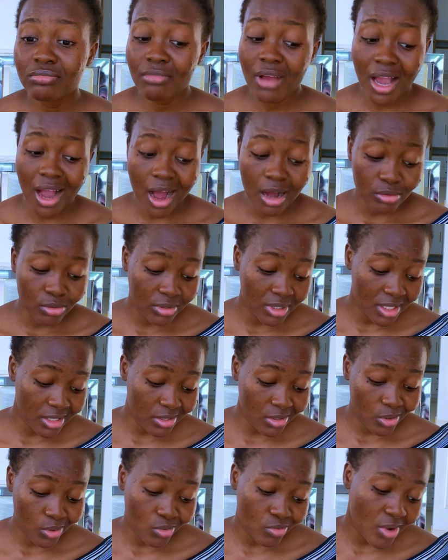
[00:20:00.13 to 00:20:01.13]
work
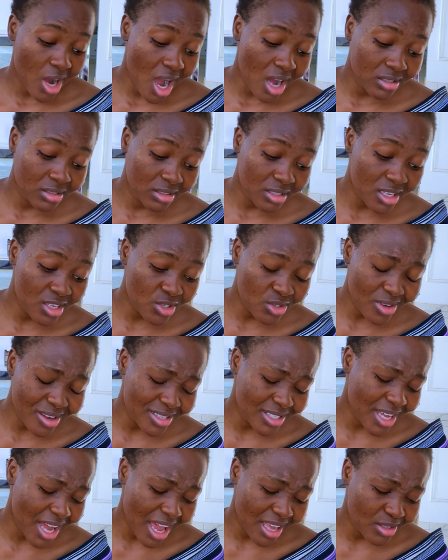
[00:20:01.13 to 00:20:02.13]
calculator. Well, it's
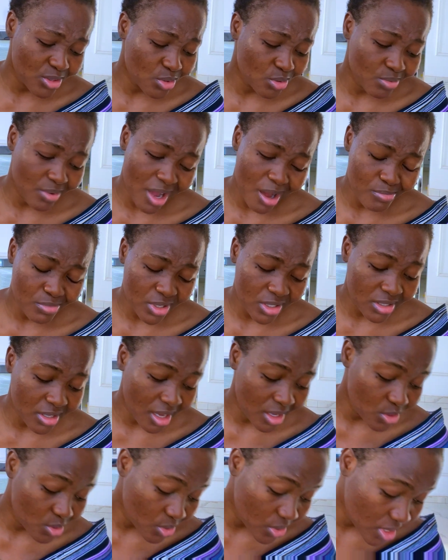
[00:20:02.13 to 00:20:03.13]
just going to, I'm just
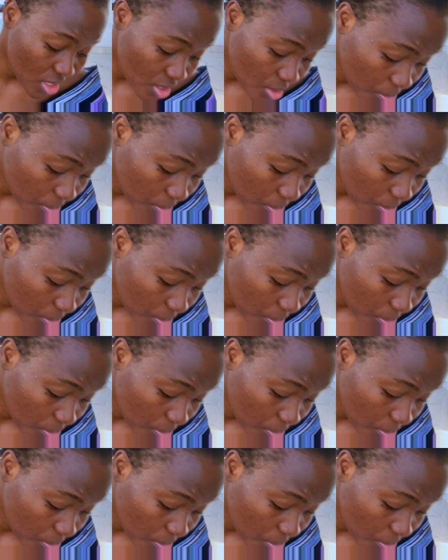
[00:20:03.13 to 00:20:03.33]
going to tell you